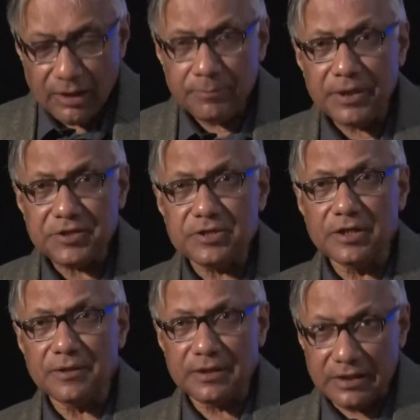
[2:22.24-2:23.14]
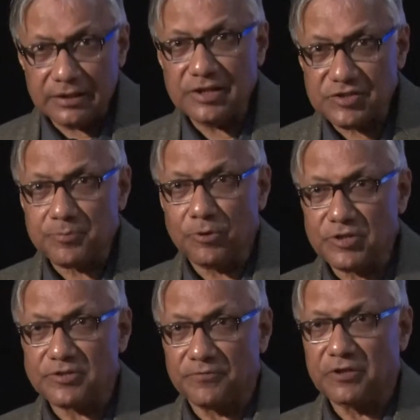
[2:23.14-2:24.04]
But this
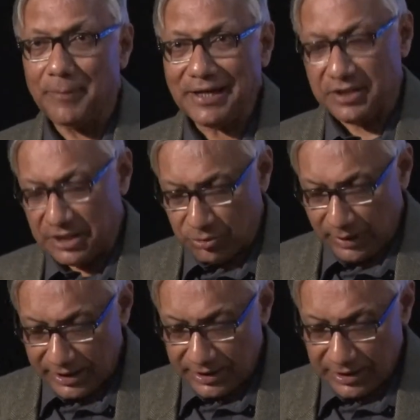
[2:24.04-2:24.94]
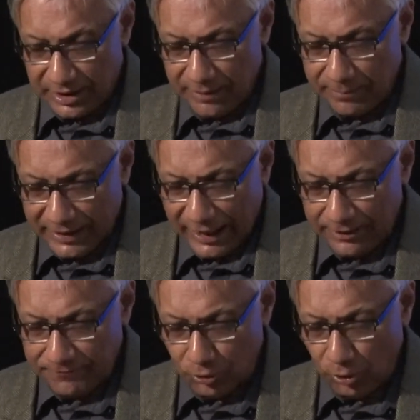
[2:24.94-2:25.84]
process of thematic inquiry
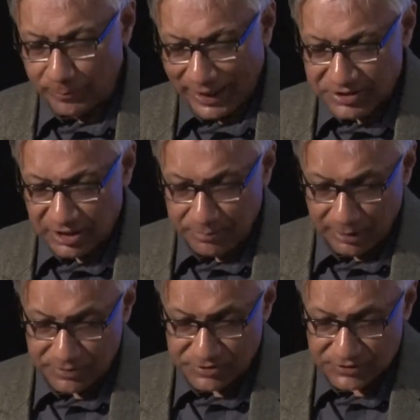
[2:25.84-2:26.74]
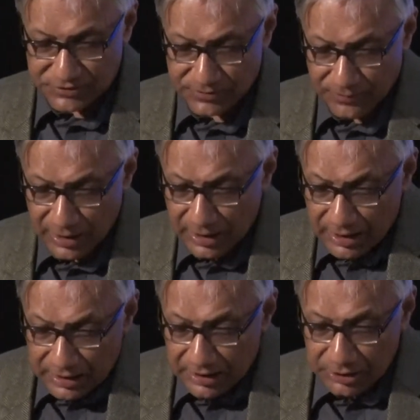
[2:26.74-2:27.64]
began, for all practical purposes,
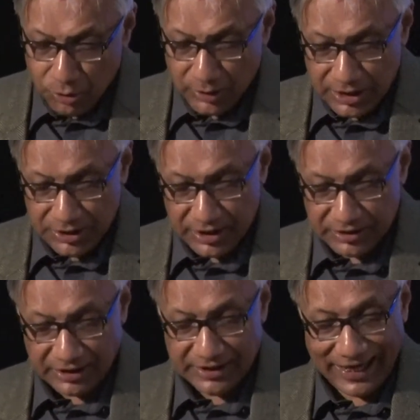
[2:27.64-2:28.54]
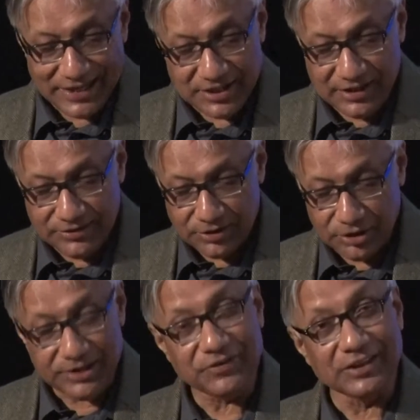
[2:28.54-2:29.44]
no earlier than the 18th
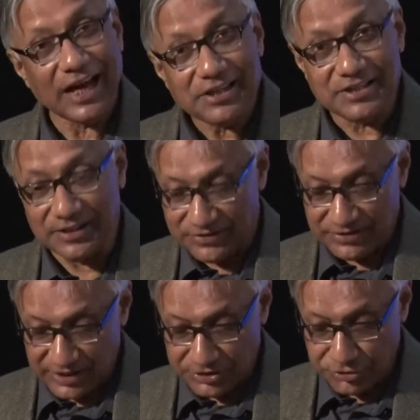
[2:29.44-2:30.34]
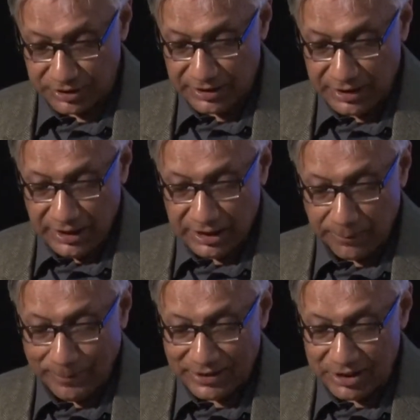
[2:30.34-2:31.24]
or even 19th century,
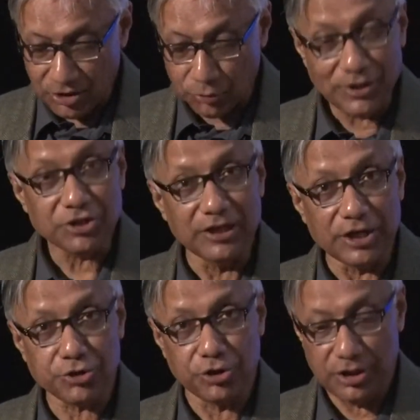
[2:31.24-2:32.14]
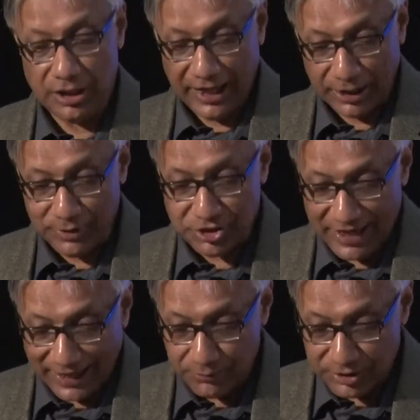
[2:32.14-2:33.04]
depending on which nation and which
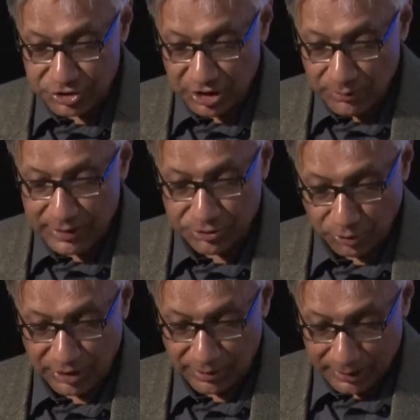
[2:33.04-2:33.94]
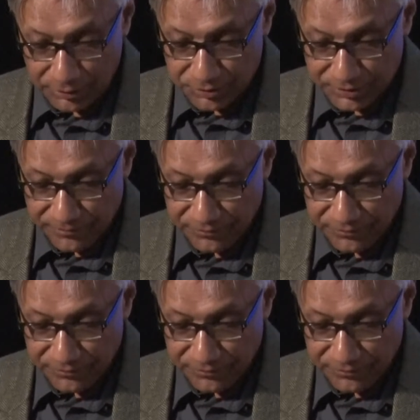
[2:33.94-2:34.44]
language we are talking about.